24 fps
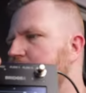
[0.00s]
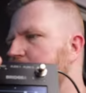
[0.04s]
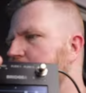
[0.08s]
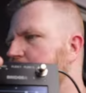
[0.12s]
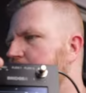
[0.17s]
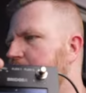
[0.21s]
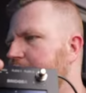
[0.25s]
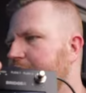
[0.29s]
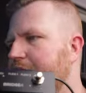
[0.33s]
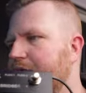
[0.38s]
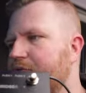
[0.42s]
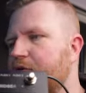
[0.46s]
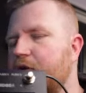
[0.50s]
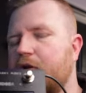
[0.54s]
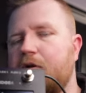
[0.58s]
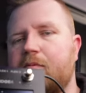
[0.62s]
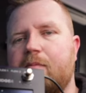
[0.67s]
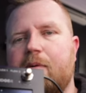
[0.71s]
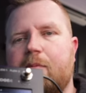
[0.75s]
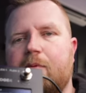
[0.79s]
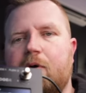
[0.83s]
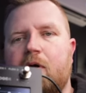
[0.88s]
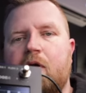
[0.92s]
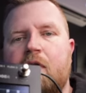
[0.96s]
I can't really
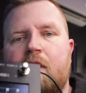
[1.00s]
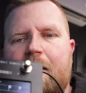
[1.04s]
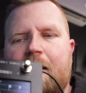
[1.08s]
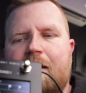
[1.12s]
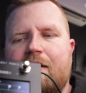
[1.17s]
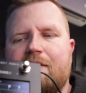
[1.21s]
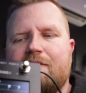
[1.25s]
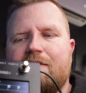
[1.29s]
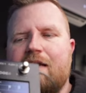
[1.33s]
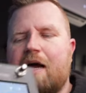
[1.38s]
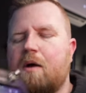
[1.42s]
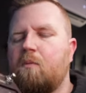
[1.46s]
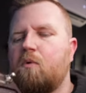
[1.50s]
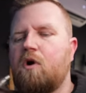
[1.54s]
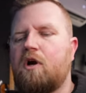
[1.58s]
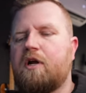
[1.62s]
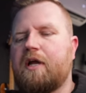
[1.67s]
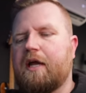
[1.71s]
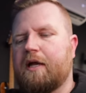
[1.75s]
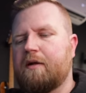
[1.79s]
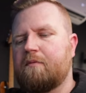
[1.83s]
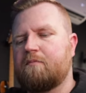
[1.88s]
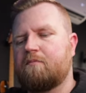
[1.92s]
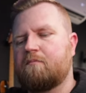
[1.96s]
remember. And it's not
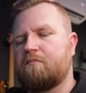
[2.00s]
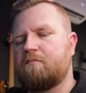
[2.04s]
working.